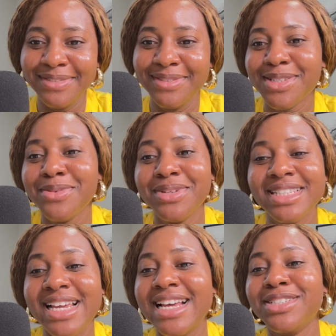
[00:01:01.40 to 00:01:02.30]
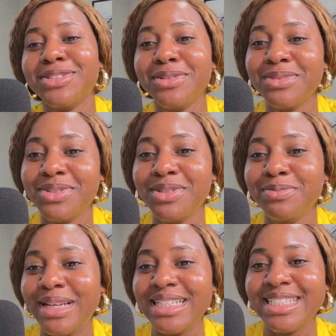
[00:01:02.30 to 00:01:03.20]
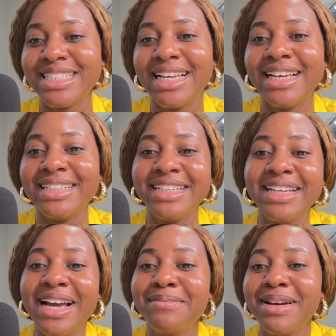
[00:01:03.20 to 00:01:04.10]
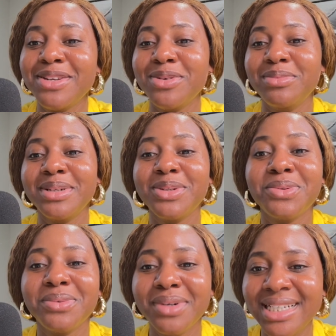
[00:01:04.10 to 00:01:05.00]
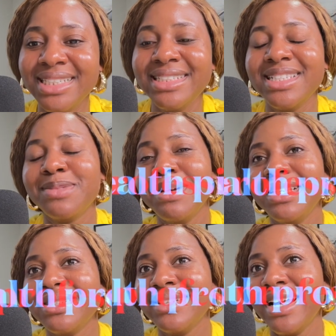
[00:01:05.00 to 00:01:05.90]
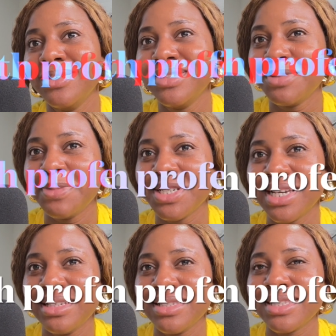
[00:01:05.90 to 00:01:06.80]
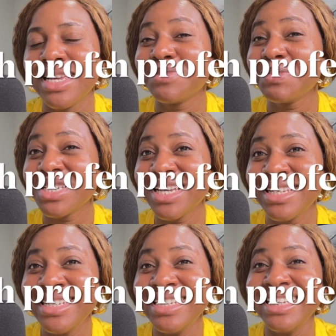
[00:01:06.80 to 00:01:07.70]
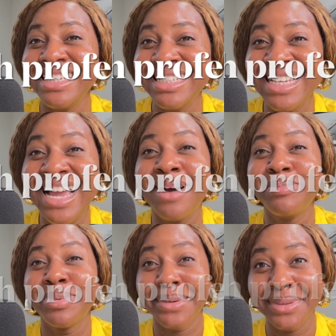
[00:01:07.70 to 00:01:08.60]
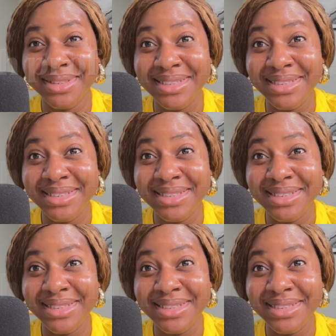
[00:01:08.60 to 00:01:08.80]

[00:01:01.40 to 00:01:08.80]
Someone said I should not be doing plenty shalaye. And my number one is mental health specialist, especially in the abroad.